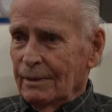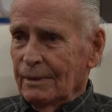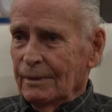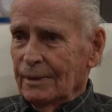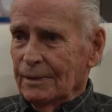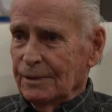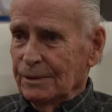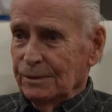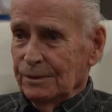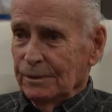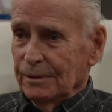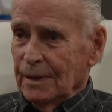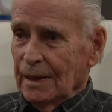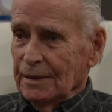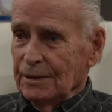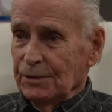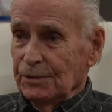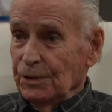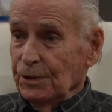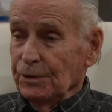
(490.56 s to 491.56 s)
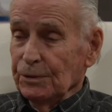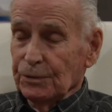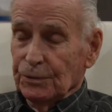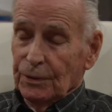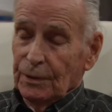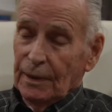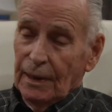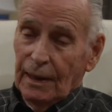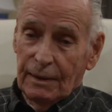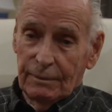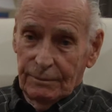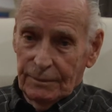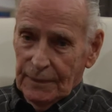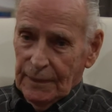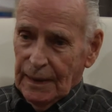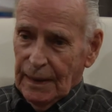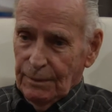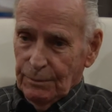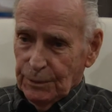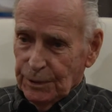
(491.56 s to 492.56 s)
as, as usual, I,
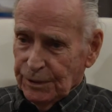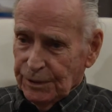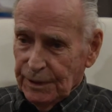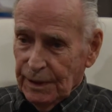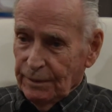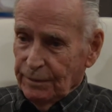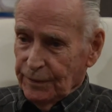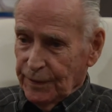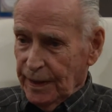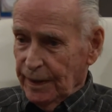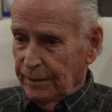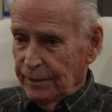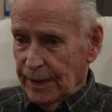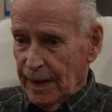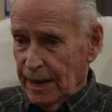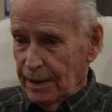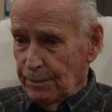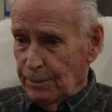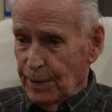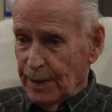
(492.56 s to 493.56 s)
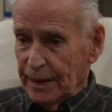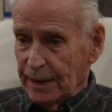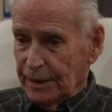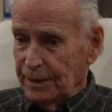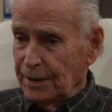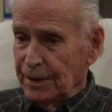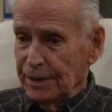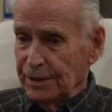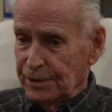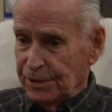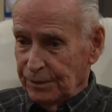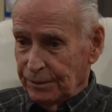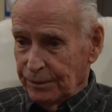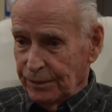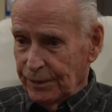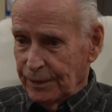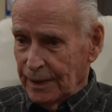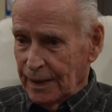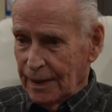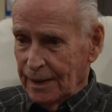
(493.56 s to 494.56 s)
I was never given any recognition
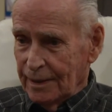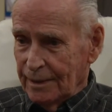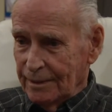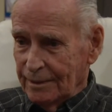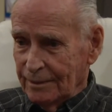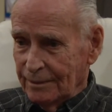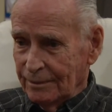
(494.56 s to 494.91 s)
for that,